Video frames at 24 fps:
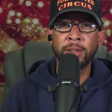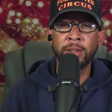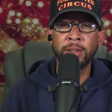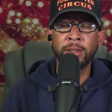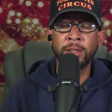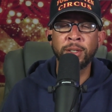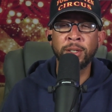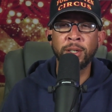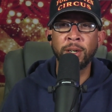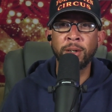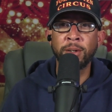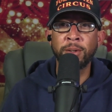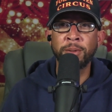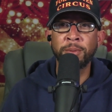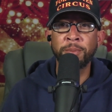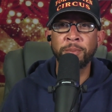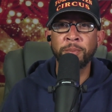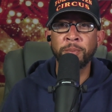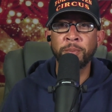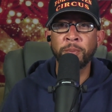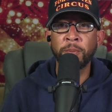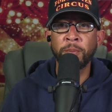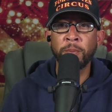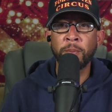So,
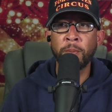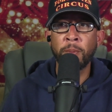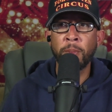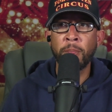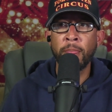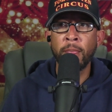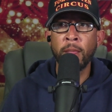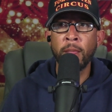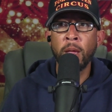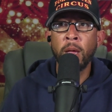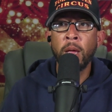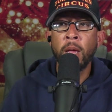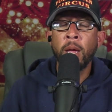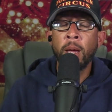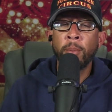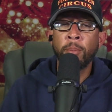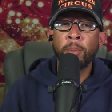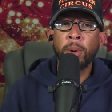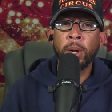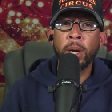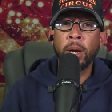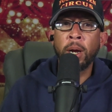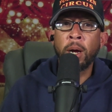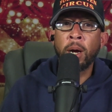
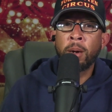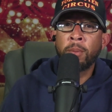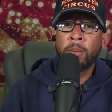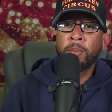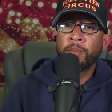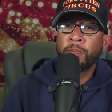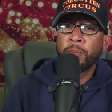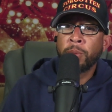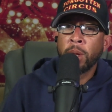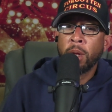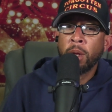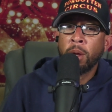but um,